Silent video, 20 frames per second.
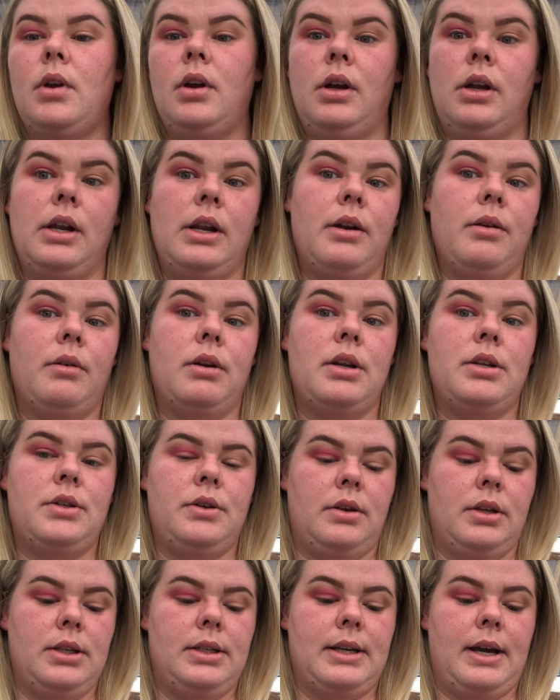And then I'm going to do
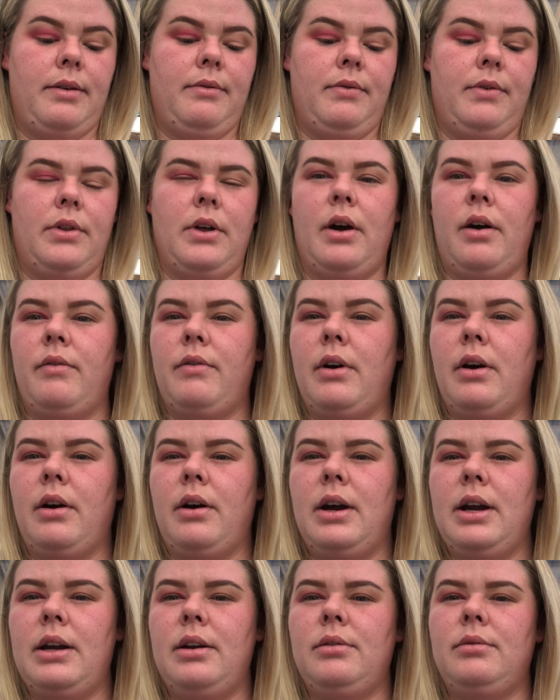the same for the other
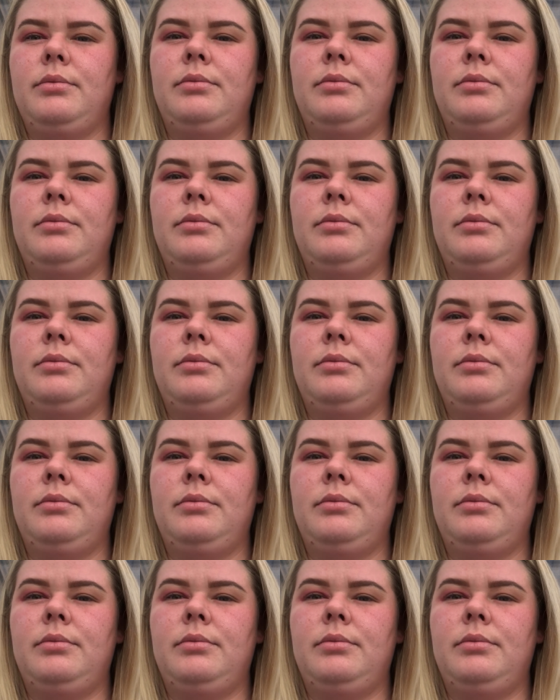eye.